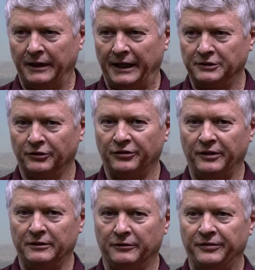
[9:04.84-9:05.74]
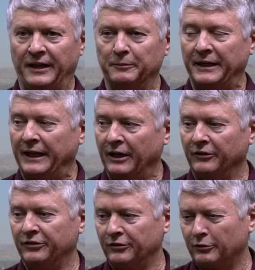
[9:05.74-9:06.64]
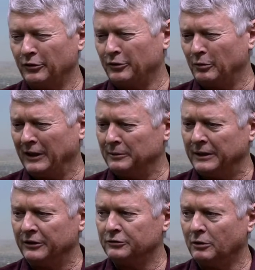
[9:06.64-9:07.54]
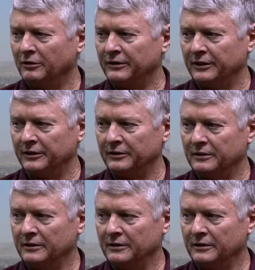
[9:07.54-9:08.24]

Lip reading: actual single family houses was around about 1,200.